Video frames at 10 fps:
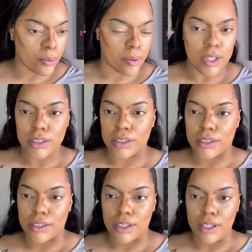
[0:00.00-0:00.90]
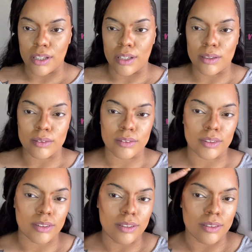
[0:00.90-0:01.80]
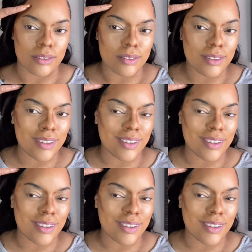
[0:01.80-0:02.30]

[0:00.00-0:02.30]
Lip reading: Let's see. Jeez. Like,